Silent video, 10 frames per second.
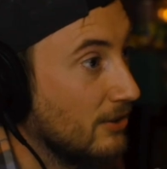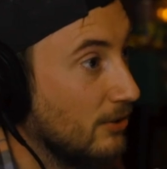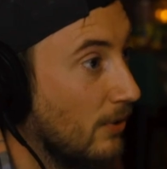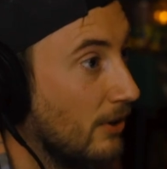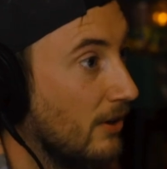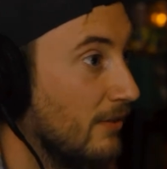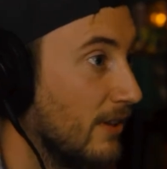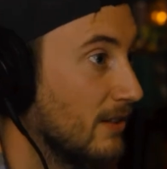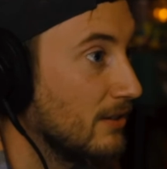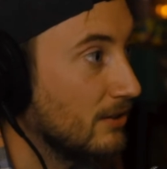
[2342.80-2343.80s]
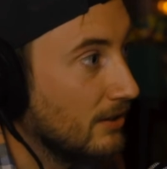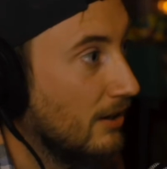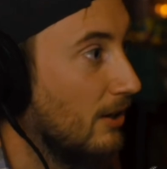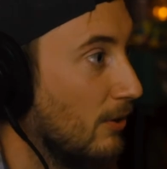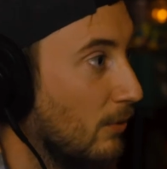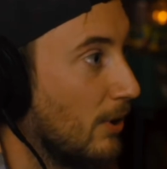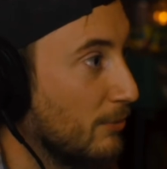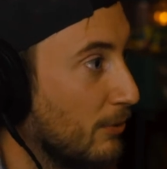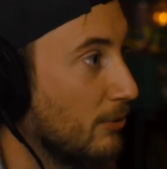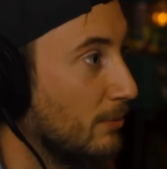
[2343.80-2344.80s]
You wonder if this is what I'm
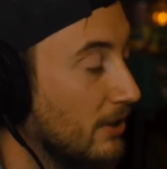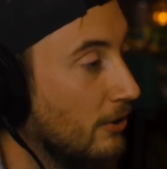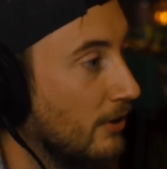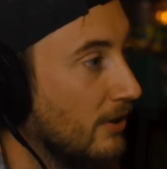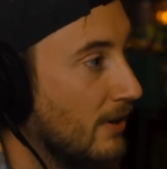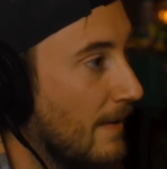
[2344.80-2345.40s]
supposed to be doing.